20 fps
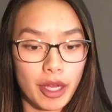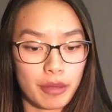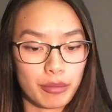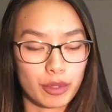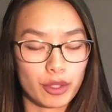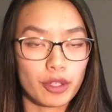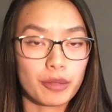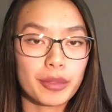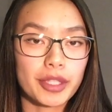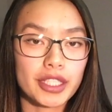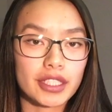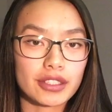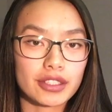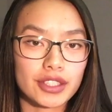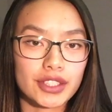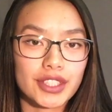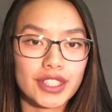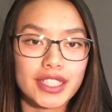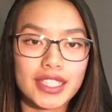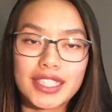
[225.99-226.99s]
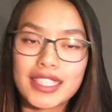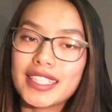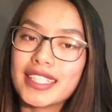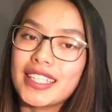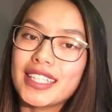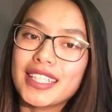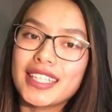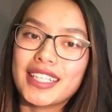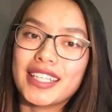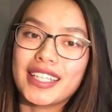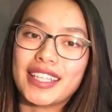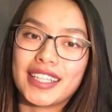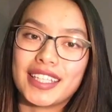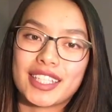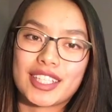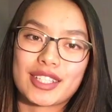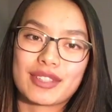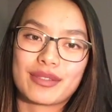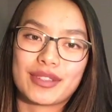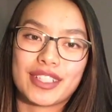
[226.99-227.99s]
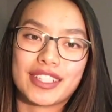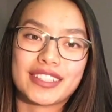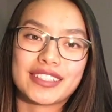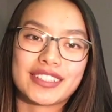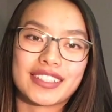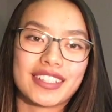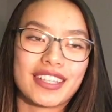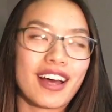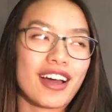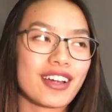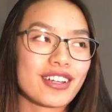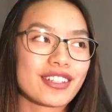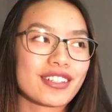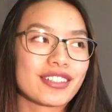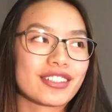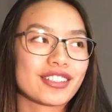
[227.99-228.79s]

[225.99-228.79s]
My employment history, this was a lot